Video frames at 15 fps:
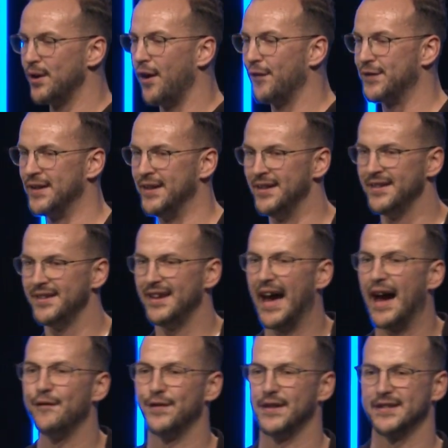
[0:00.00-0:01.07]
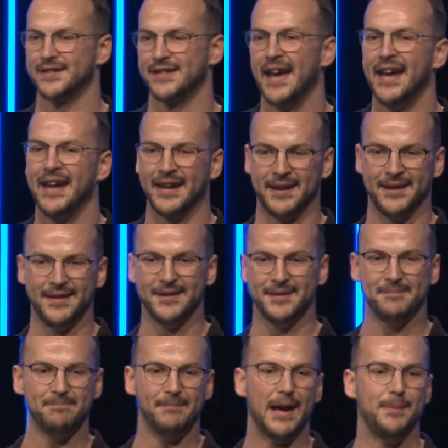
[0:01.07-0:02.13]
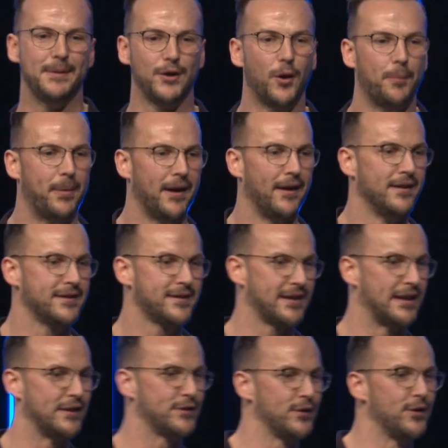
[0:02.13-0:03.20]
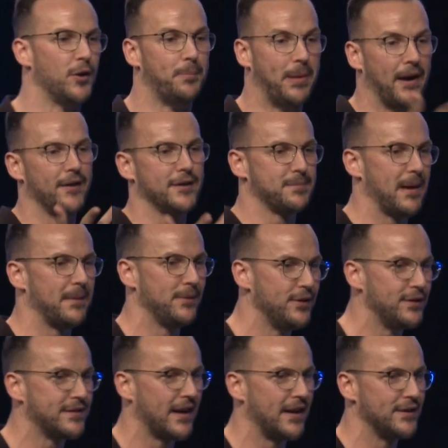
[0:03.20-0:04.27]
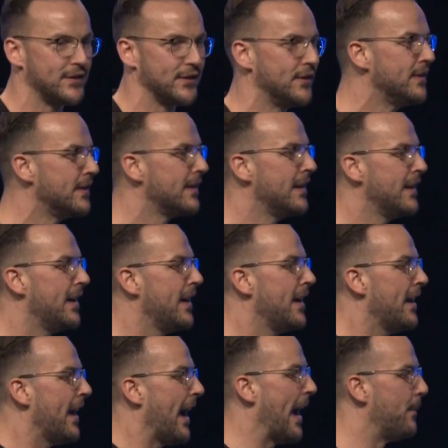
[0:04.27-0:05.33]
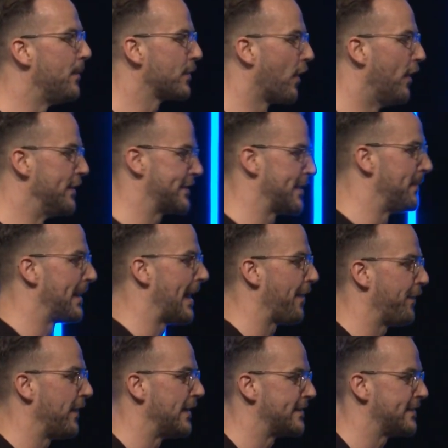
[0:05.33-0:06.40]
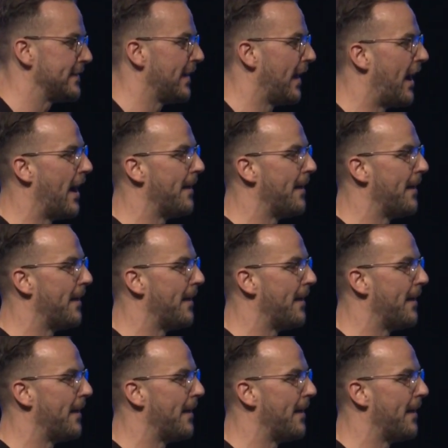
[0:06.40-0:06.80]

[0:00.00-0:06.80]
would often have this saying, and maybe your parents said it too, or parents, maybe you say it too, and would go something like this,